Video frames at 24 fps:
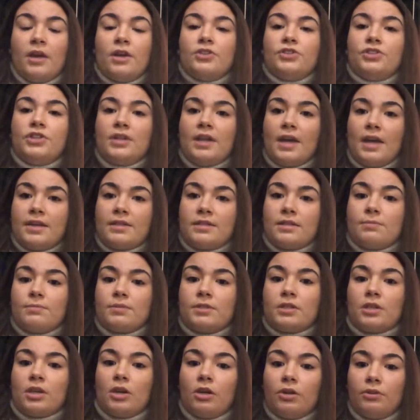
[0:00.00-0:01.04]

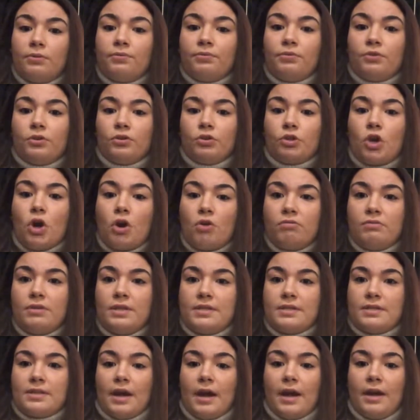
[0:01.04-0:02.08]
GenASM's careful
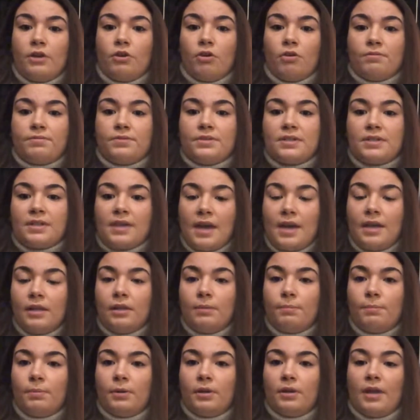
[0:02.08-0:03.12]
co-design of
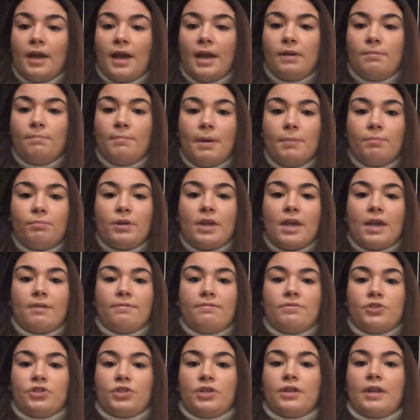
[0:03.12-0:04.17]
scalable and
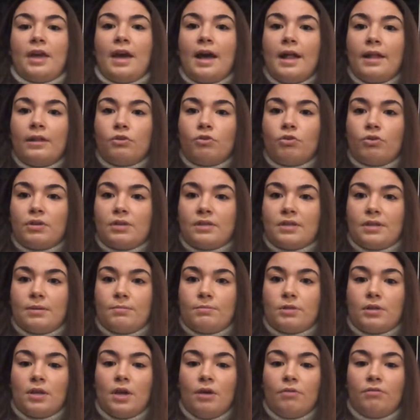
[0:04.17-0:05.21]
memory-efficient
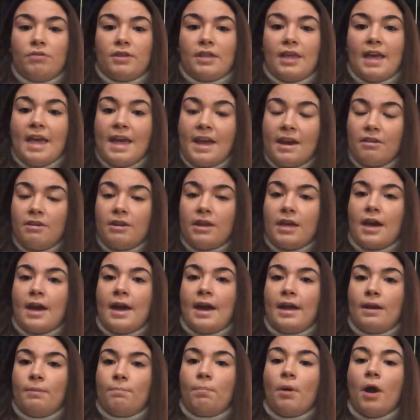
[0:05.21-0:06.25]
algorithms with area
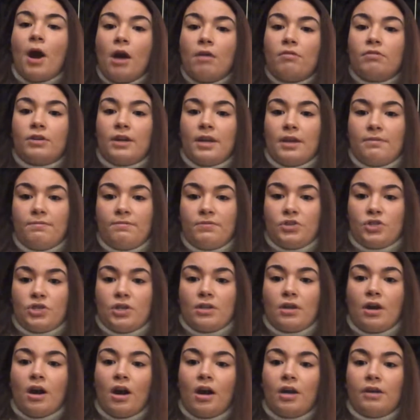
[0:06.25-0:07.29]
and
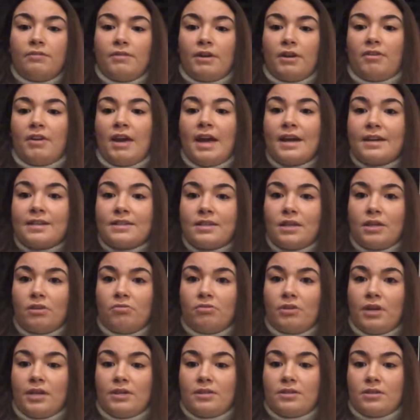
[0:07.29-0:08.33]
power-efficient hardware
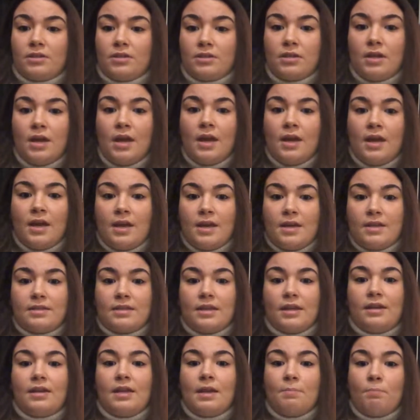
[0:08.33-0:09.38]
accelerators is
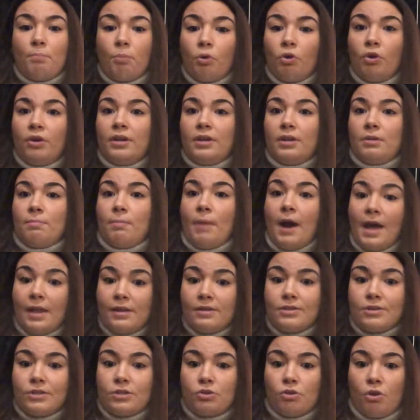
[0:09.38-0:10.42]
an important
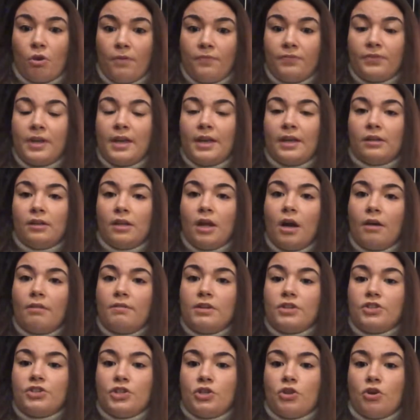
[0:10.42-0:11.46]
milestone,
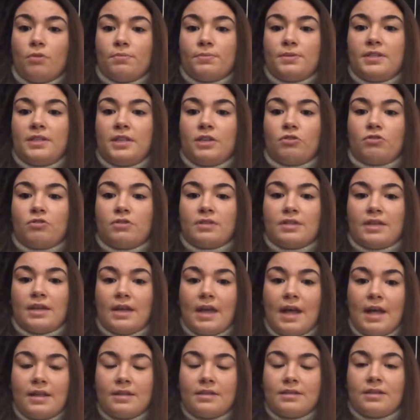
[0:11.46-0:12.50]
allowing genome sequence
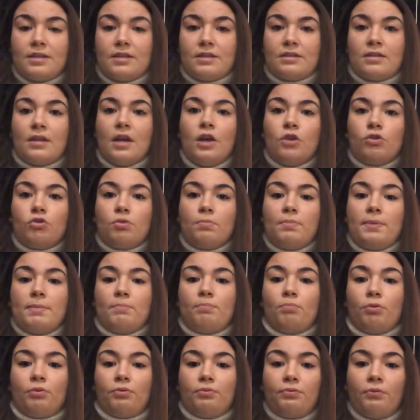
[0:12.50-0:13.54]
analysis to be
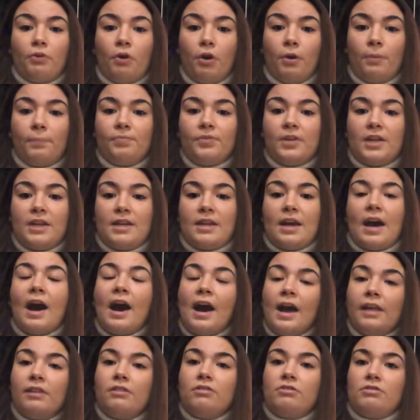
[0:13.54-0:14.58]
performed in
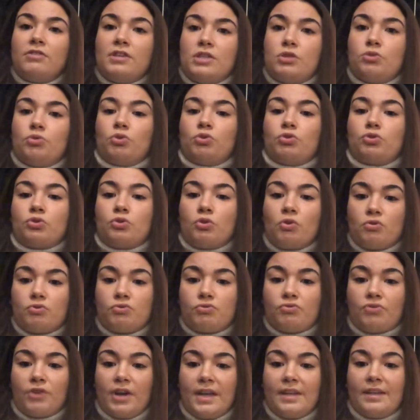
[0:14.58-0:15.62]
highly
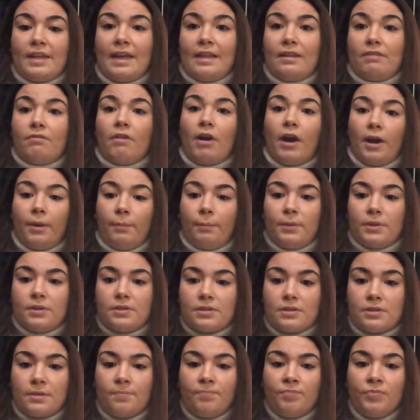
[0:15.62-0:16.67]
resource-constrained
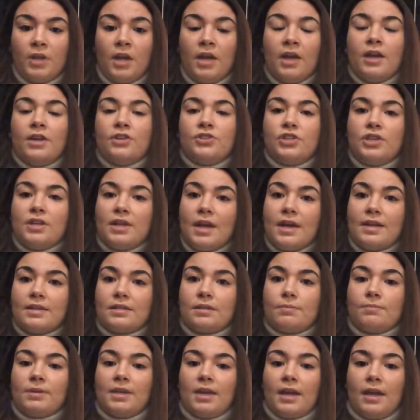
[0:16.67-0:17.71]
environments.
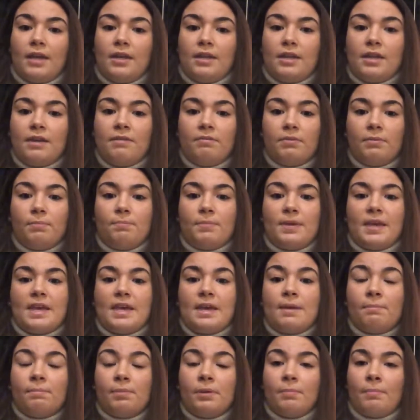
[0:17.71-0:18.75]
GenASM can even be
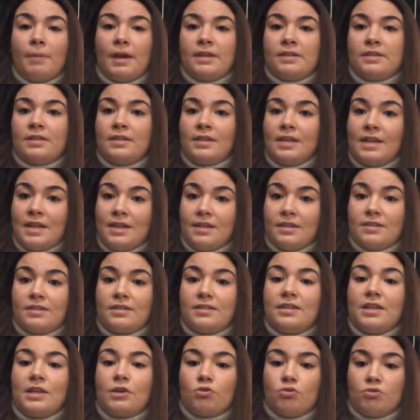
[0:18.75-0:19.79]
implemented in the
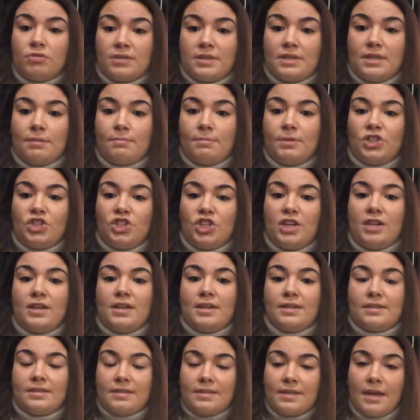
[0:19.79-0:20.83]
sequencing machine
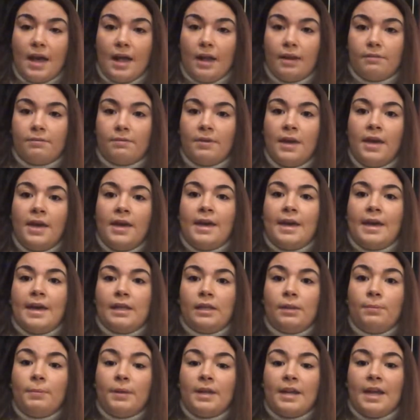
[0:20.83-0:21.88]
itself,
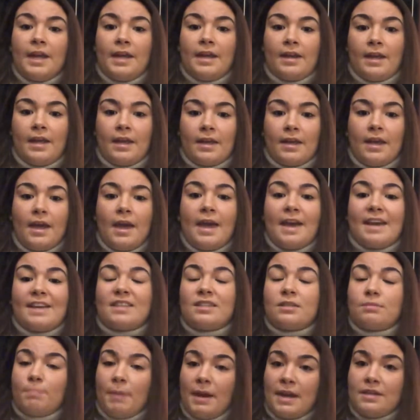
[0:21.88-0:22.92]
eliminating
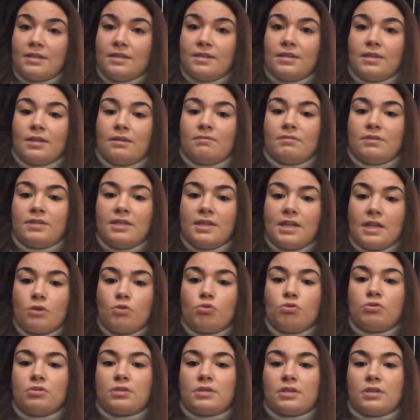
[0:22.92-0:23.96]
expensive
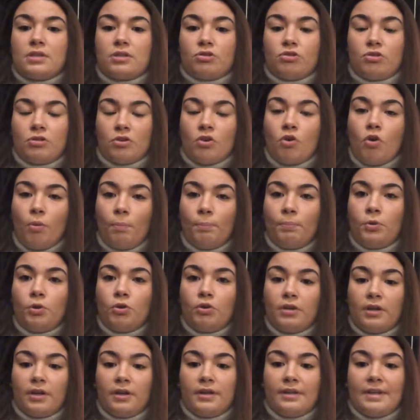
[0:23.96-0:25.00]

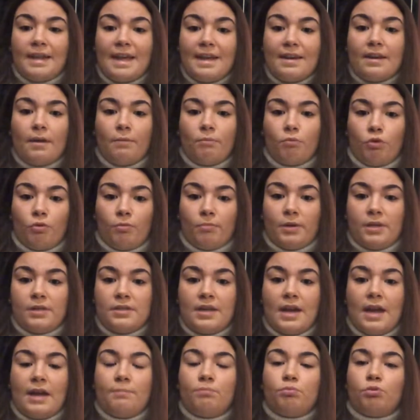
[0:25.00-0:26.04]
sequencer-to-computer data movement
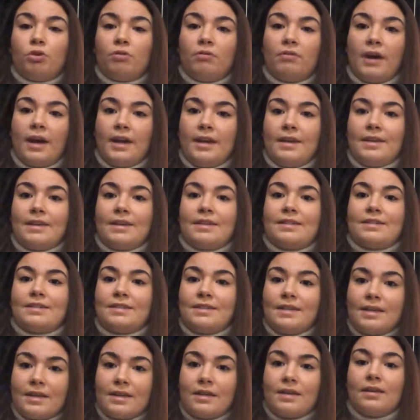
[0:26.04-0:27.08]
and providing a
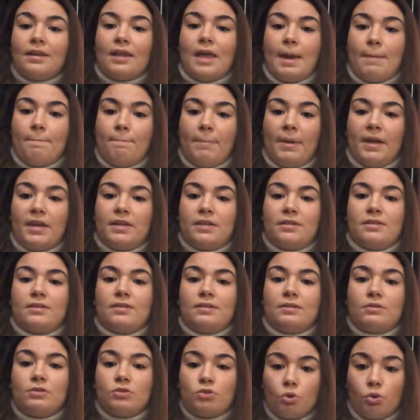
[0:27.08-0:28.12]
single embedded
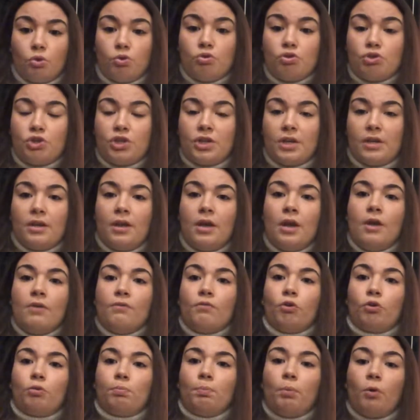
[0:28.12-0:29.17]
solution
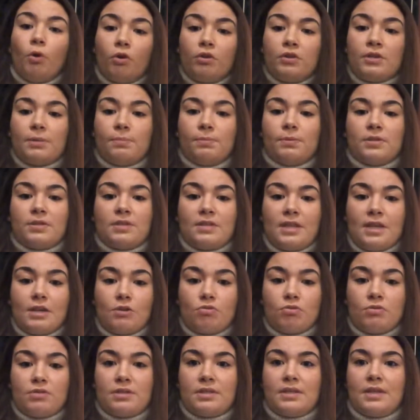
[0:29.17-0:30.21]
for portable
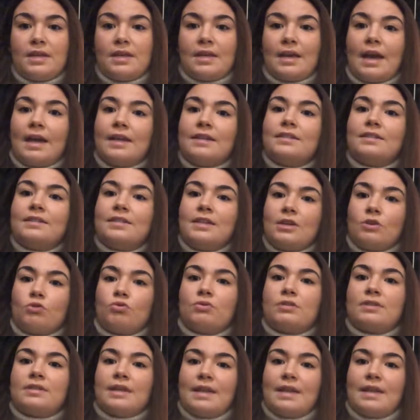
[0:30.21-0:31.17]
sequencing and sequence